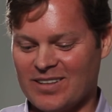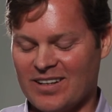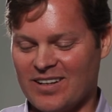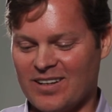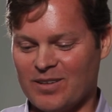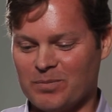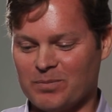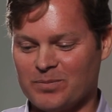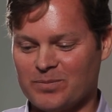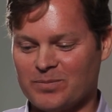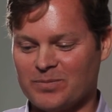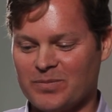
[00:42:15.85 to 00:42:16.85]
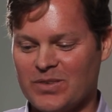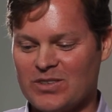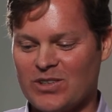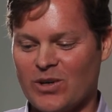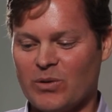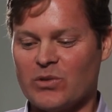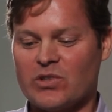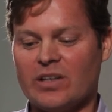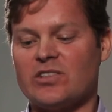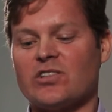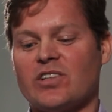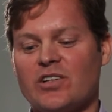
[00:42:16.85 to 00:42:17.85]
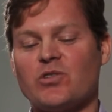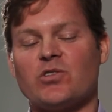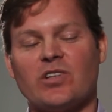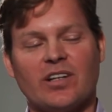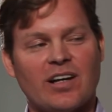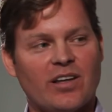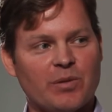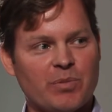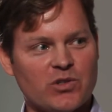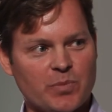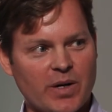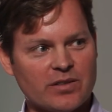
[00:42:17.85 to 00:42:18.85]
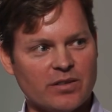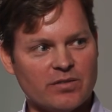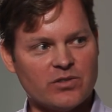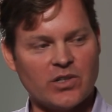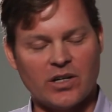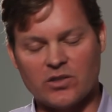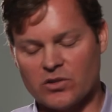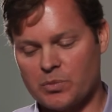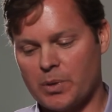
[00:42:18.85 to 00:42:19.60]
Um, so it was just interesting how the perspective changes.